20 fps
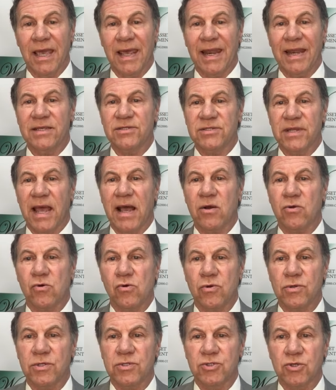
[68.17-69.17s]
It is now
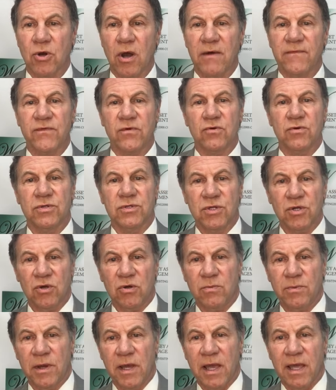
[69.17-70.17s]
cool to show off your
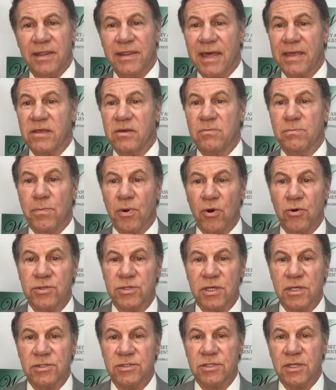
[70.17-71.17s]
dupe that you
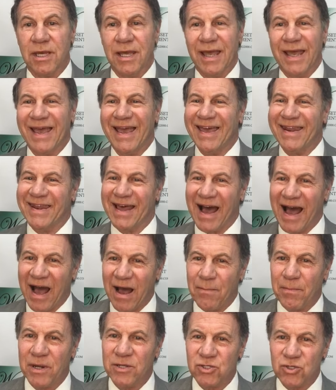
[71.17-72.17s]
purchased and
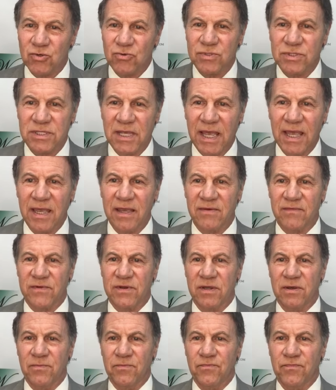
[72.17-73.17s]
how much you
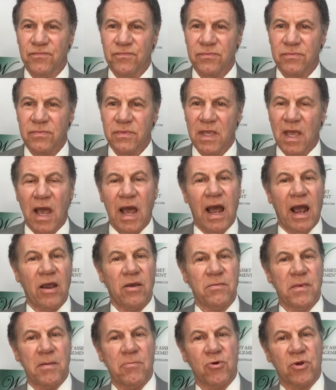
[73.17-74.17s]
saved. I
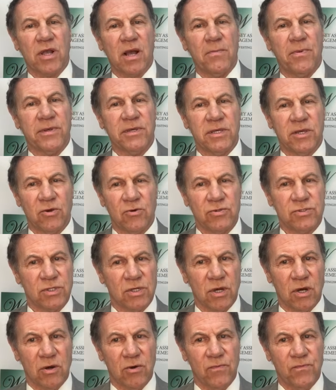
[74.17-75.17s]
remember a couple of years
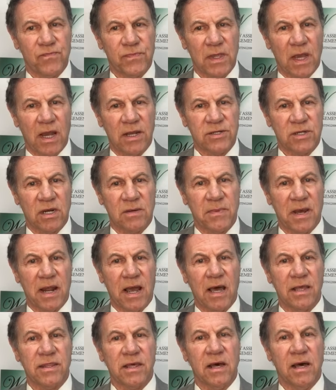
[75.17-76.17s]
ago, I talked about
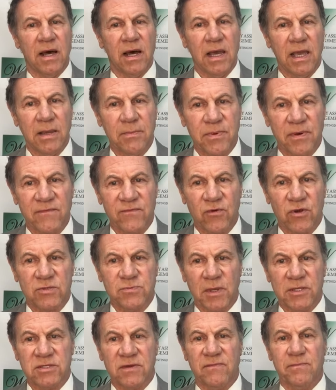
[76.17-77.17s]
how the hype for
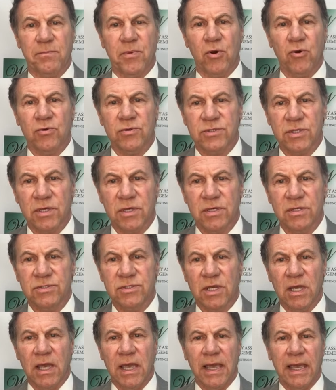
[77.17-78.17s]
expensive
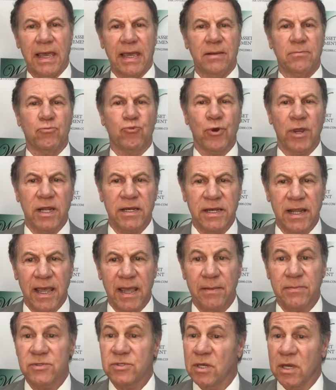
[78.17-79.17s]
purses and brand
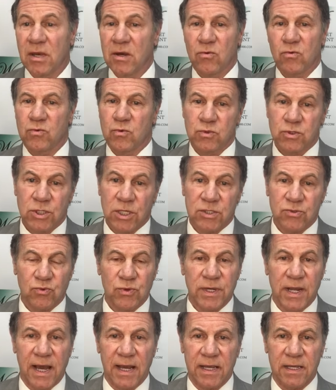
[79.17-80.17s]
names just
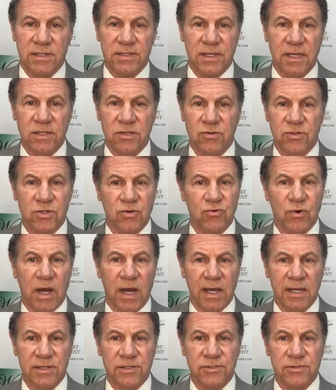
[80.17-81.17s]
would not continue to
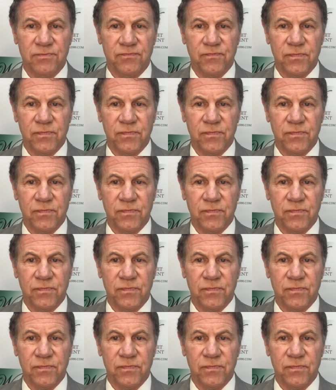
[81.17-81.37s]
rise.